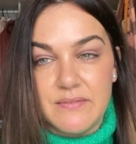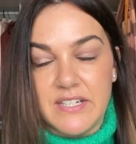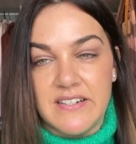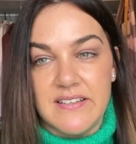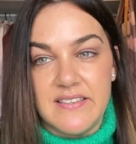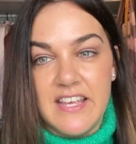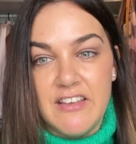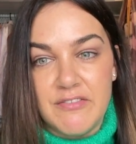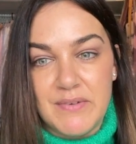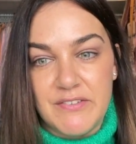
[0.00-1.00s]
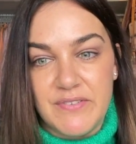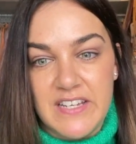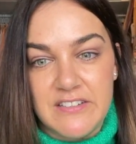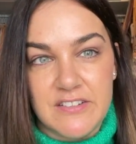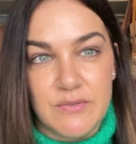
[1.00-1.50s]
Whereas if my
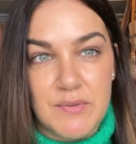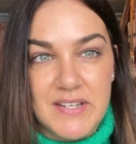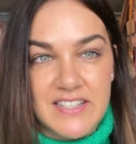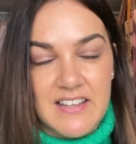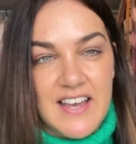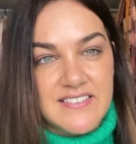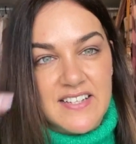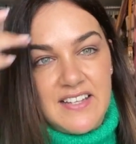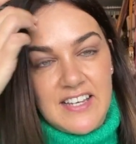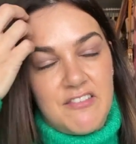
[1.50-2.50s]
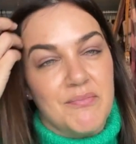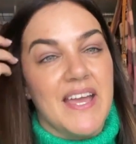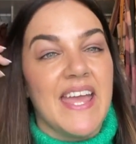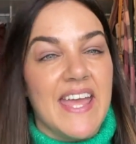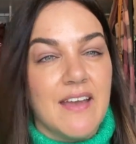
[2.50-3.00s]
features were a bit lighter, like if
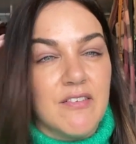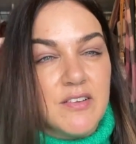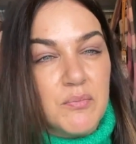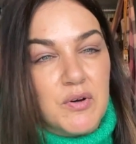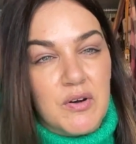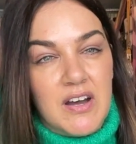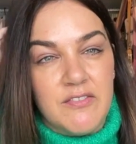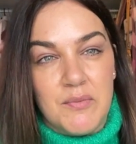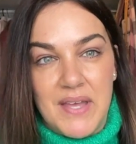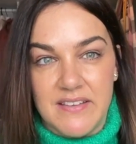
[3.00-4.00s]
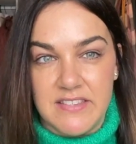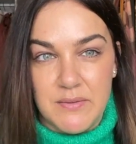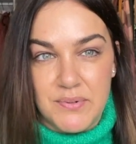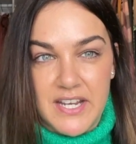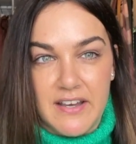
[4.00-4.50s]
my hair was more of a mousy
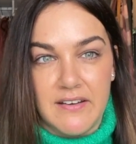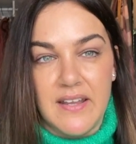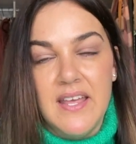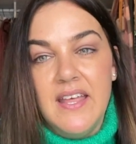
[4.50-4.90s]
brown